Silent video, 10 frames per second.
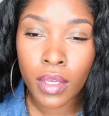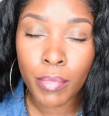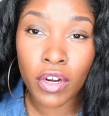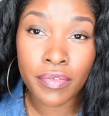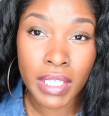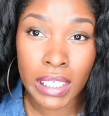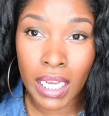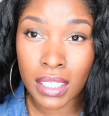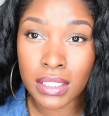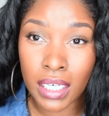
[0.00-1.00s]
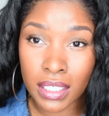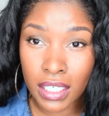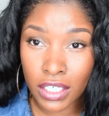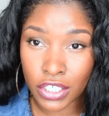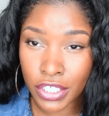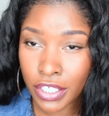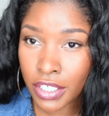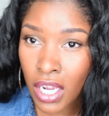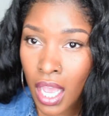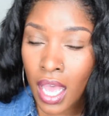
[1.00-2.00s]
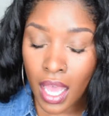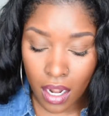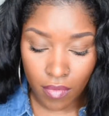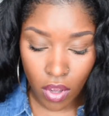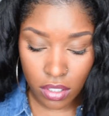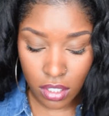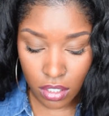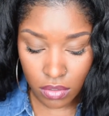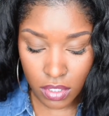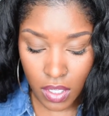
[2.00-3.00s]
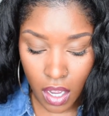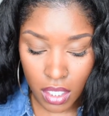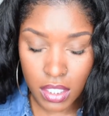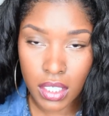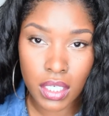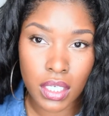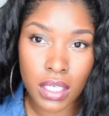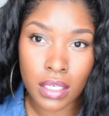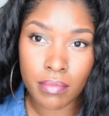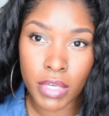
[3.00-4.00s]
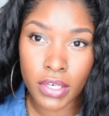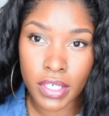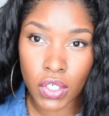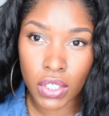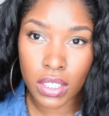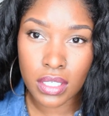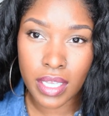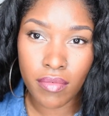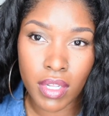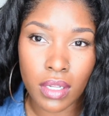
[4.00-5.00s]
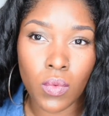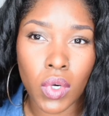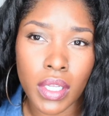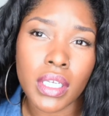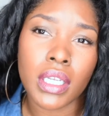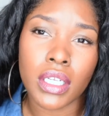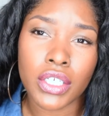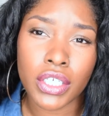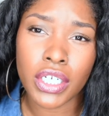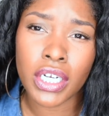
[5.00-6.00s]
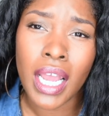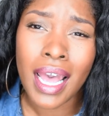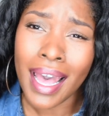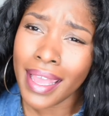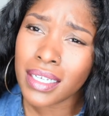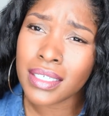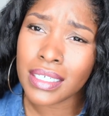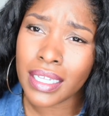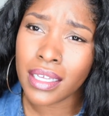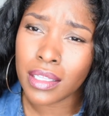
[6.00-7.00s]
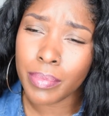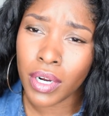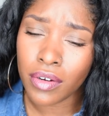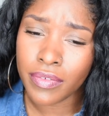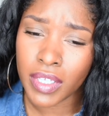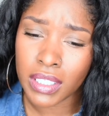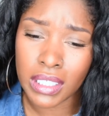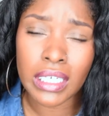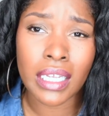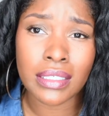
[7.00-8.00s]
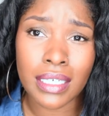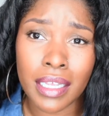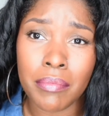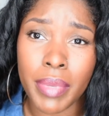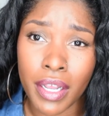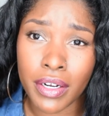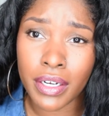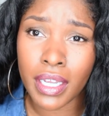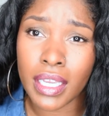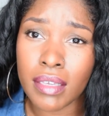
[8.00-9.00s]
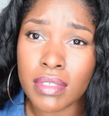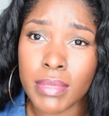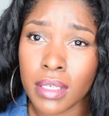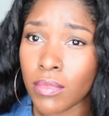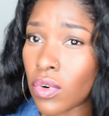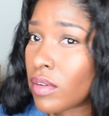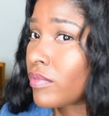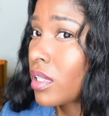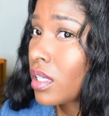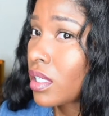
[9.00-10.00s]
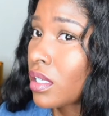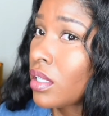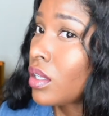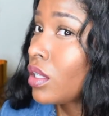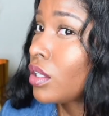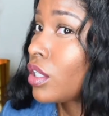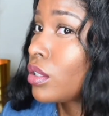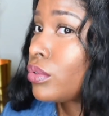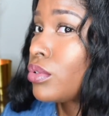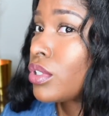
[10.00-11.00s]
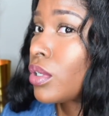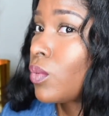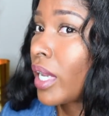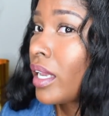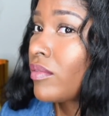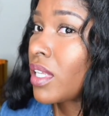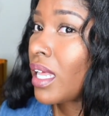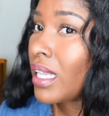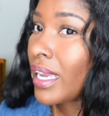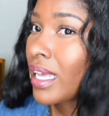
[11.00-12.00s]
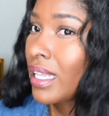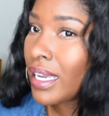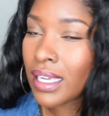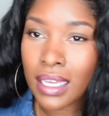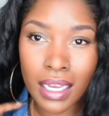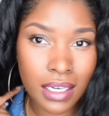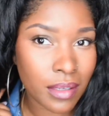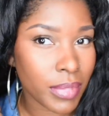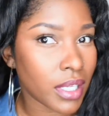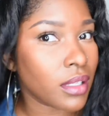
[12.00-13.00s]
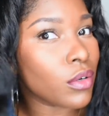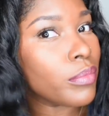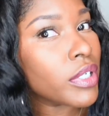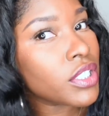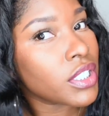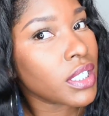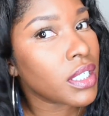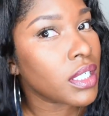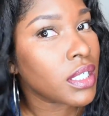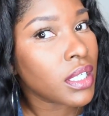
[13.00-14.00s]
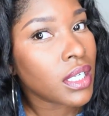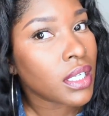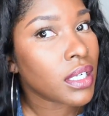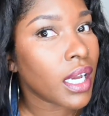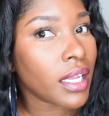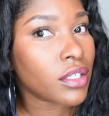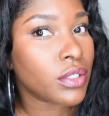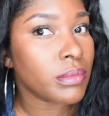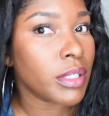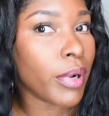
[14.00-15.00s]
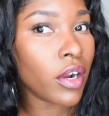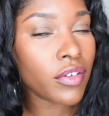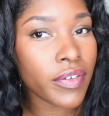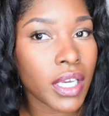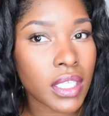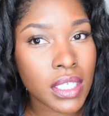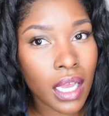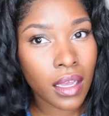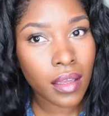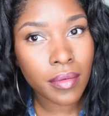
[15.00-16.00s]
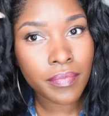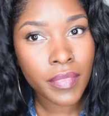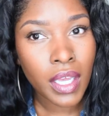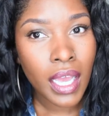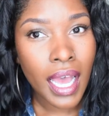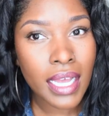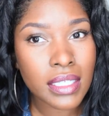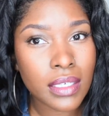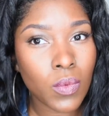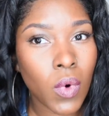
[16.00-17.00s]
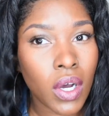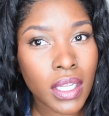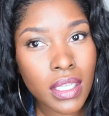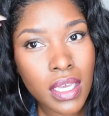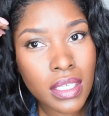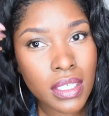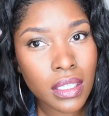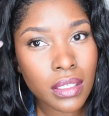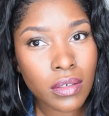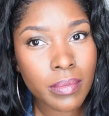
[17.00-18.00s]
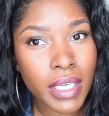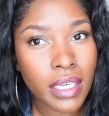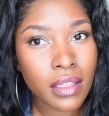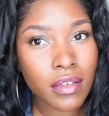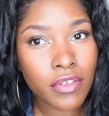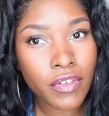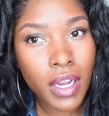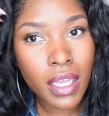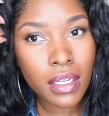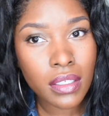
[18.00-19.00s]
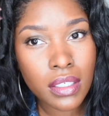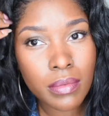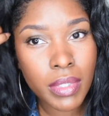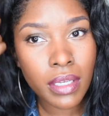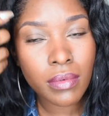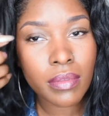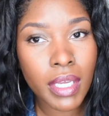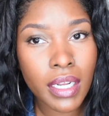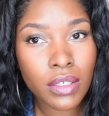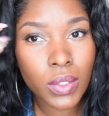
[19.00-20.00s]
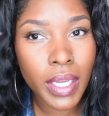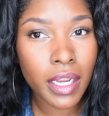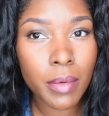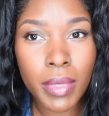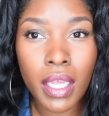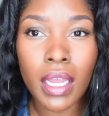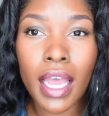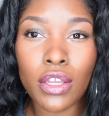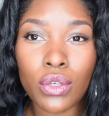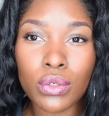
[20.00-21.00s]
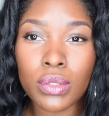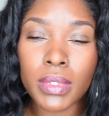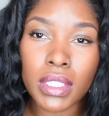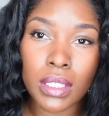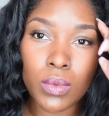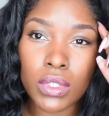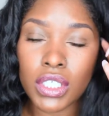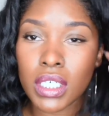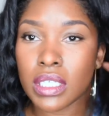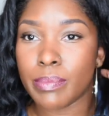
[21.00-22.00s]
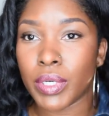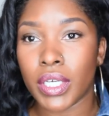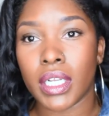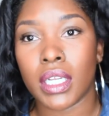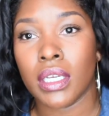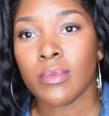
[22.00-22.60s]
Perfectly Undone conditioner, and I've also used the Aussie Miracle 7-in-1 conditioner. I actually like the Perfectly Undone better. It gives me more of the looser wave that I like. I like it kind of to be a little bushy, not extremely perfect. I did wand this a little bit in the front to blend with my natural hair, but I usually will just put